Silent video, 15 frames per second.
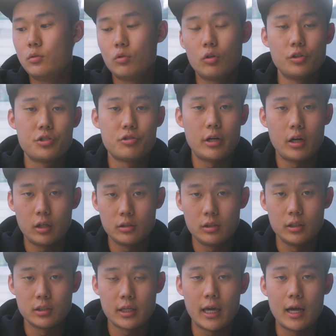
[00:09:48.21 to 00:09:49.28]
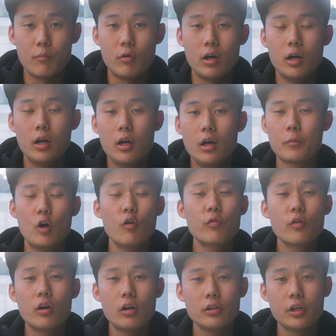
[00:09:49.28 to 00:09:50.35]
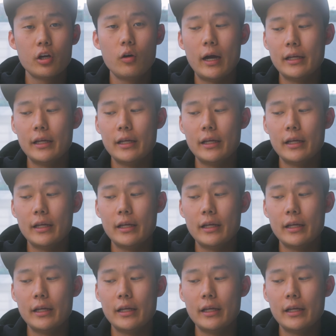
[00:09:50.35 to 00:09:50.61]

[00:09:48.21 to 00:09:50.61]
will go straight onto this camera. Overall though,